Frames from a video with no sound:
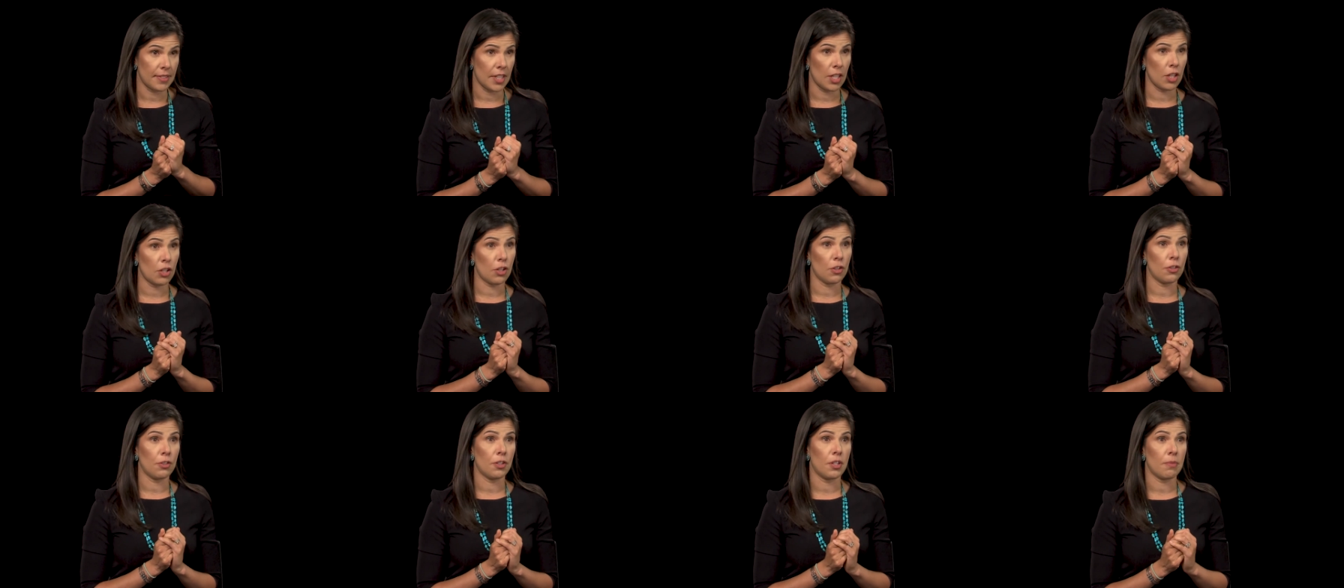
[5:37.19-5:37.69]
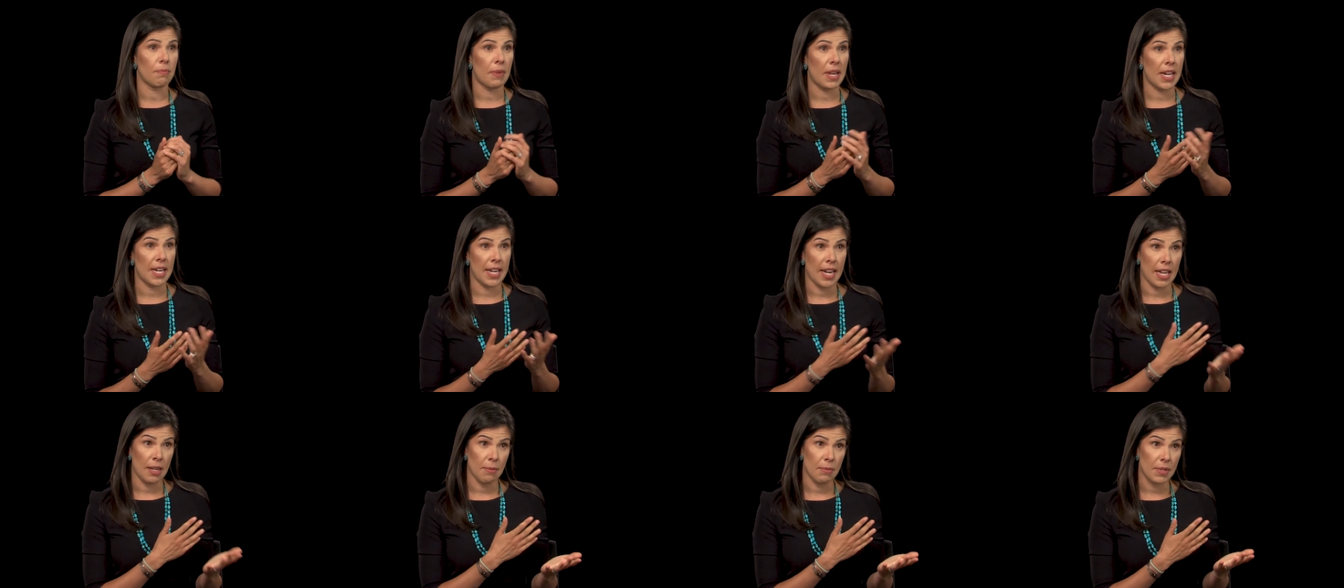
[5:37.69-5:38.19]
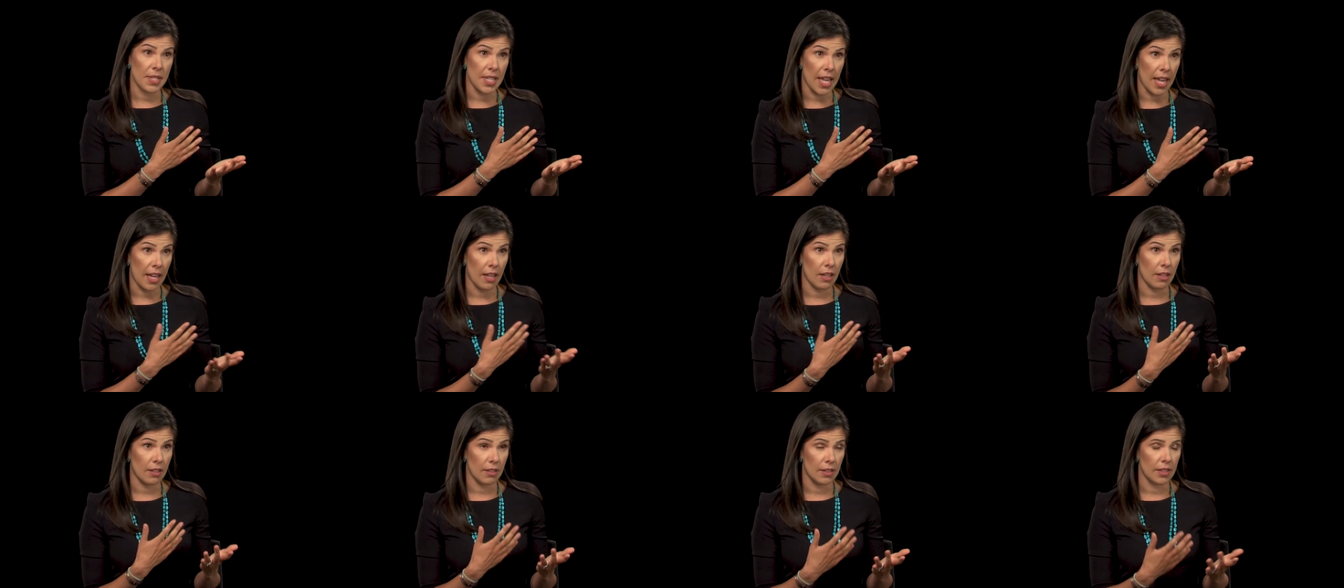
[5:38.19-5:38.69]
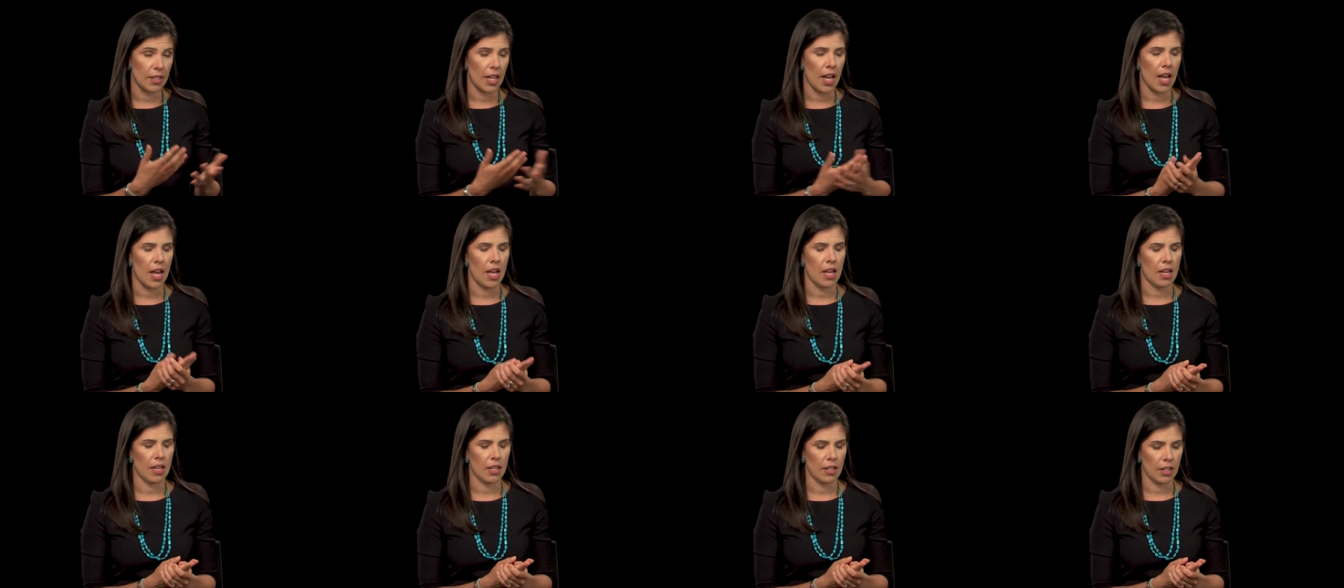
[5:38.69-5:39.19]
including my namesake
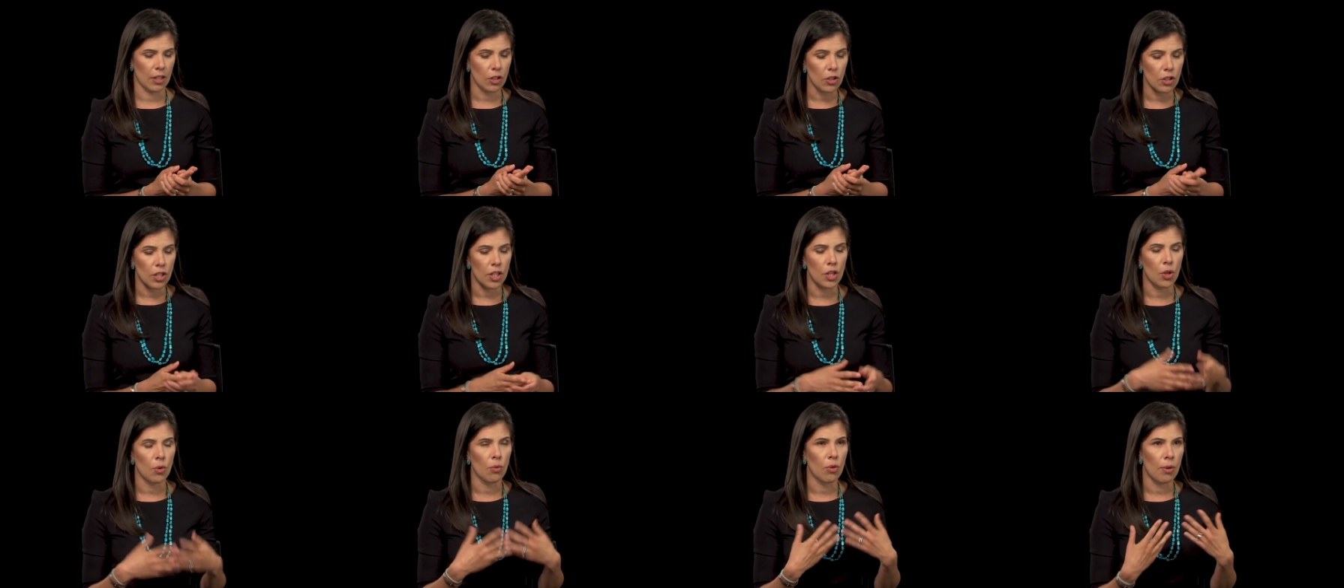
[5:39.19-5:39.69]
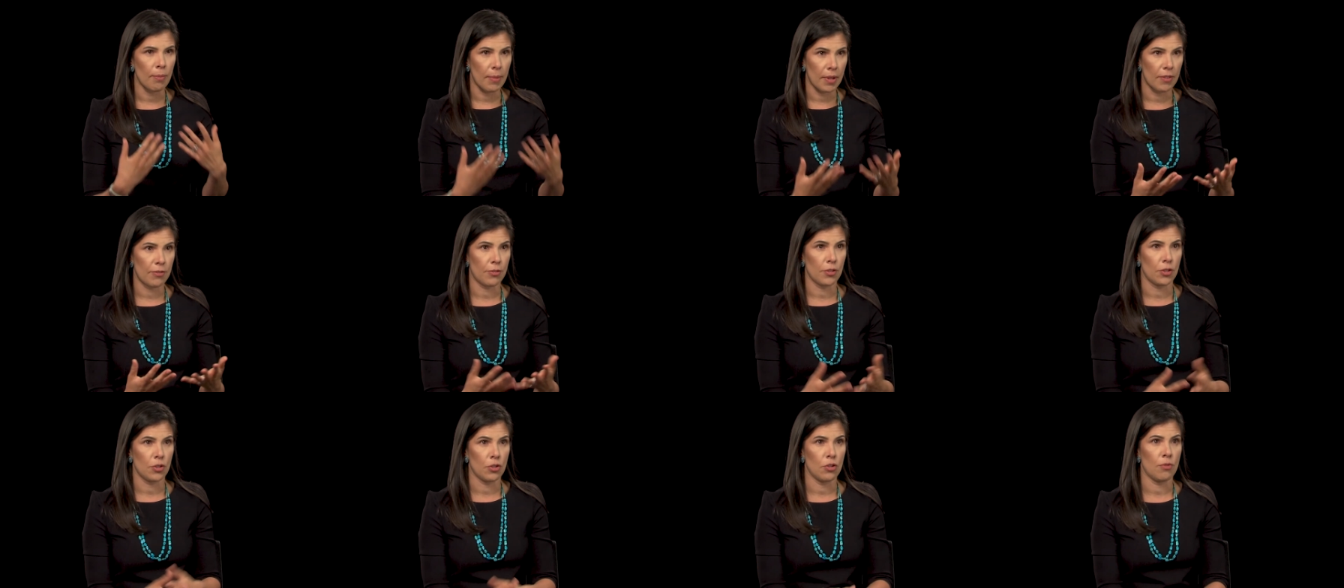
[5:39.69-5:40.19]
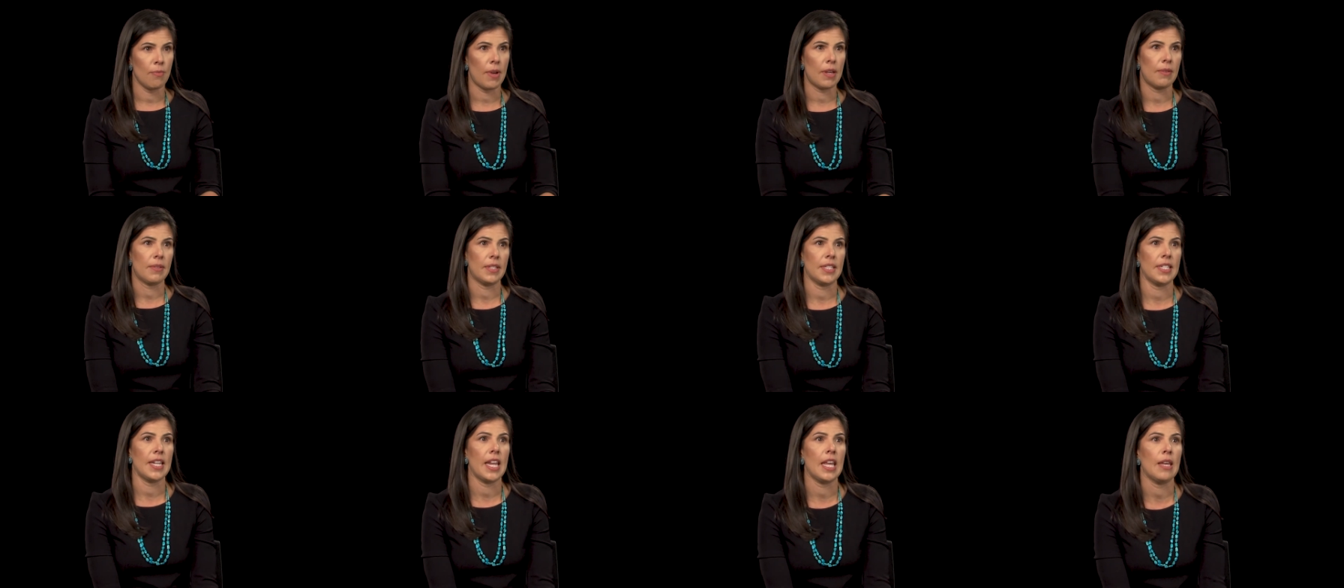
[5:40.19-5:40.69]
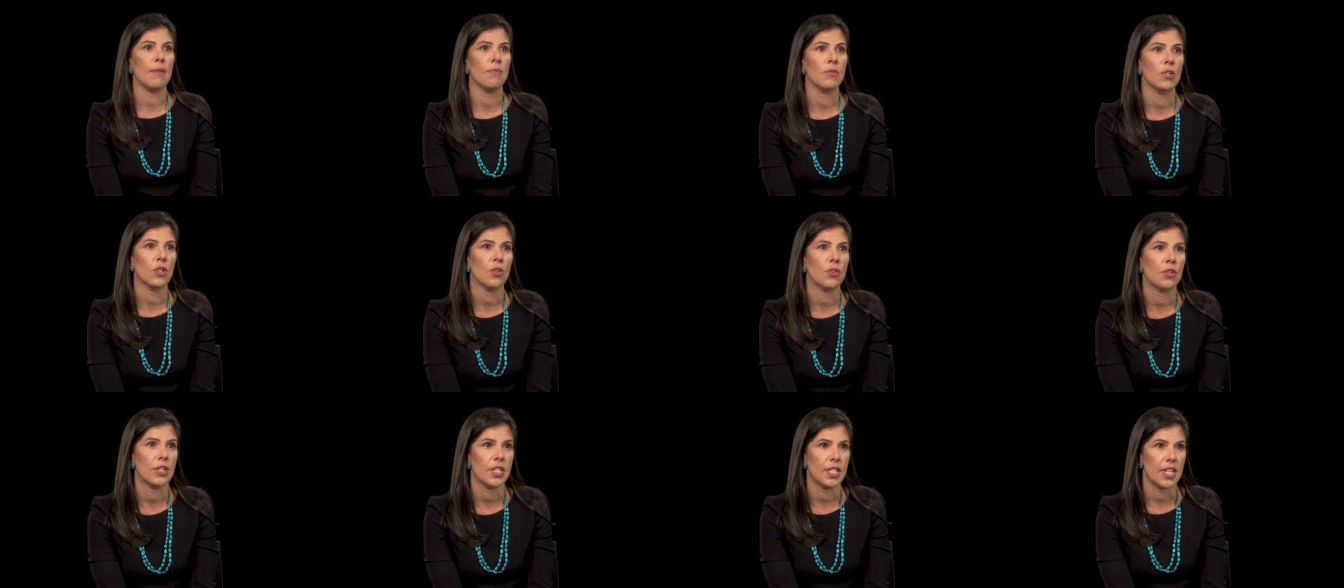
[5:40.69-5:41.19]
uh, including the woman for whom I was named,
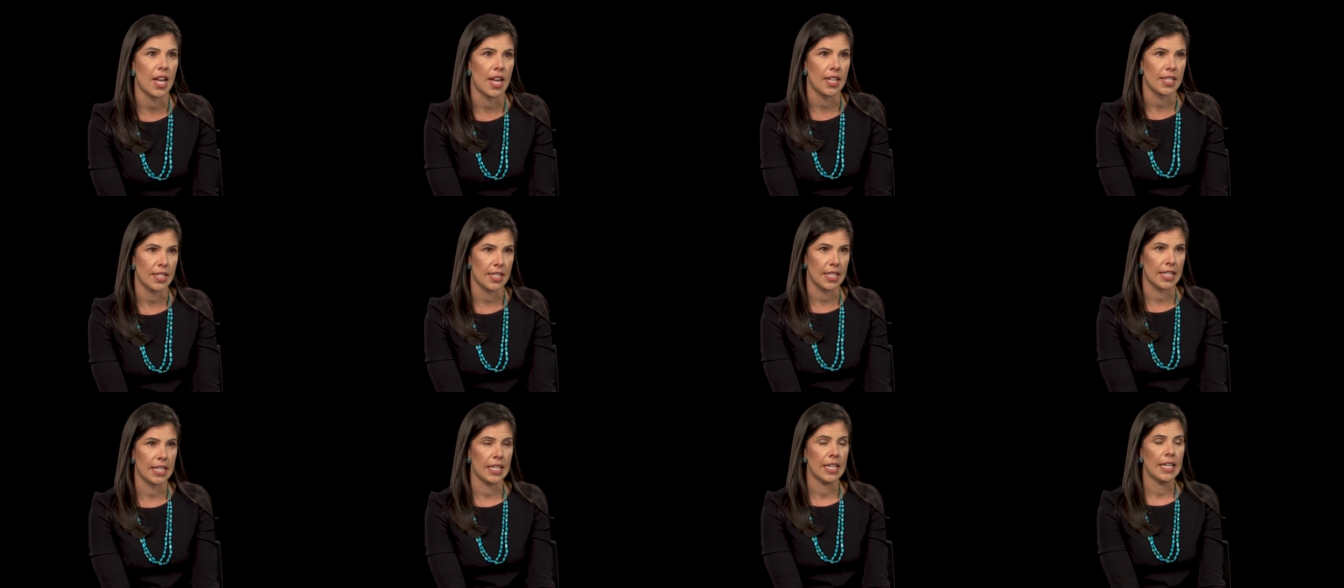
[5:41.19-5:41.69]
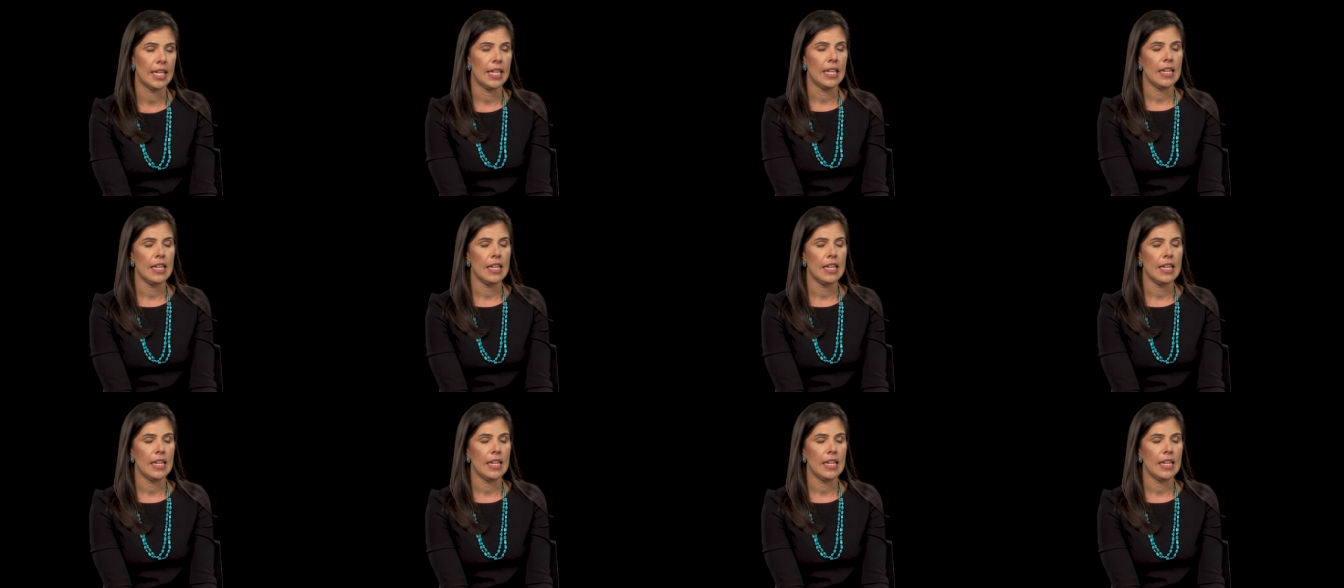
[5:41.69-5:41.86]
Koratasi.